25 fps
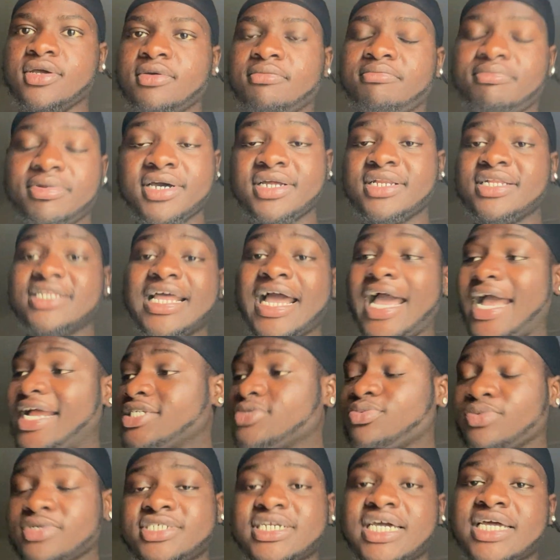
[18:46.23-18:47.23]
But I
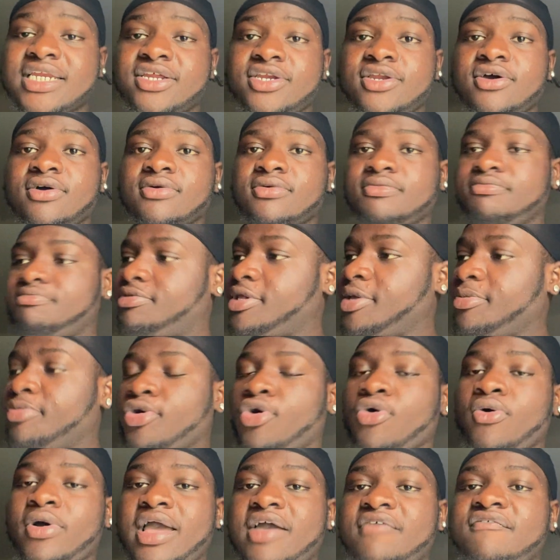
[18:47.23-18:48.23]
just want y'all to know, people
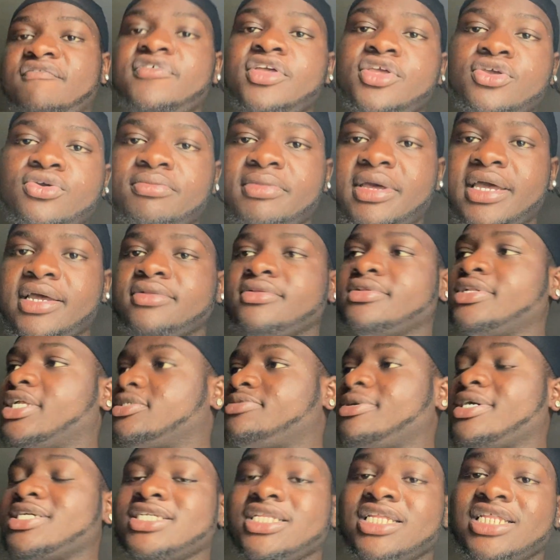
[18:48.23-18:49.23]
gonna envy you, man.
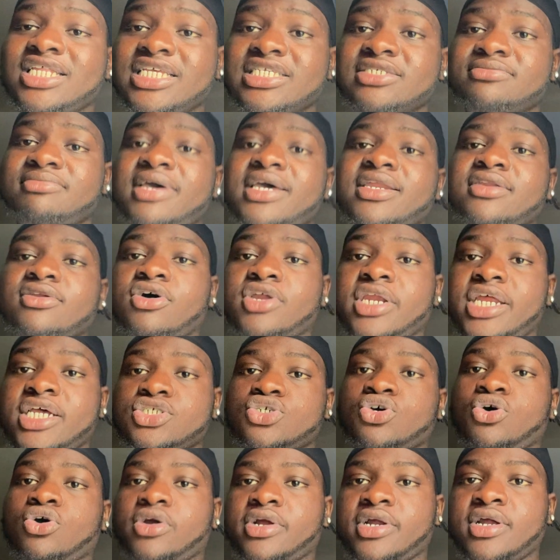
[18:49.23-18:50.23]
Especially these men on
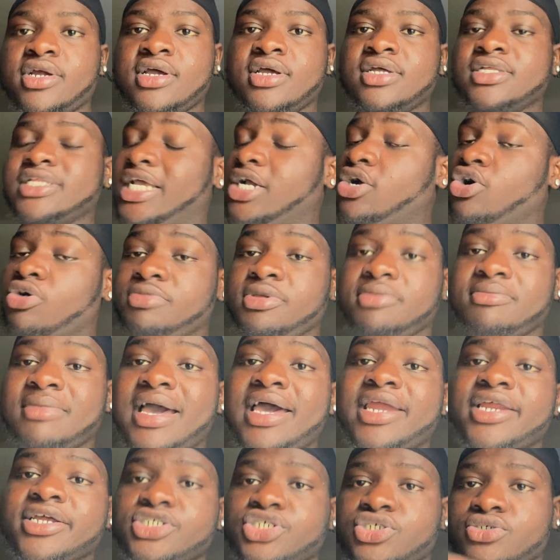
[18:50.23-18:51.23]
SR. They're gonna be
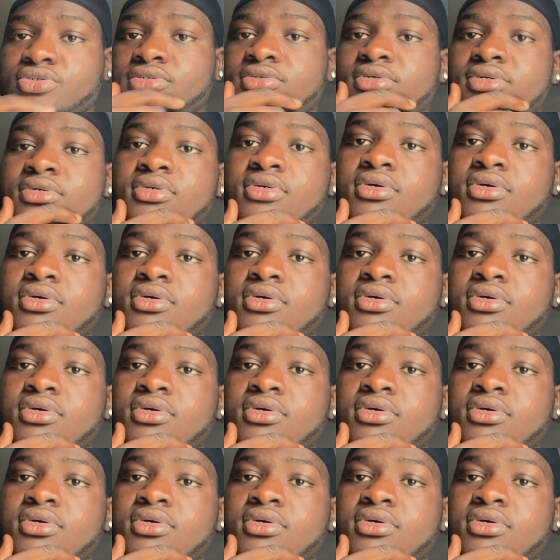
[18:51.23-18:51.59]
mad at you.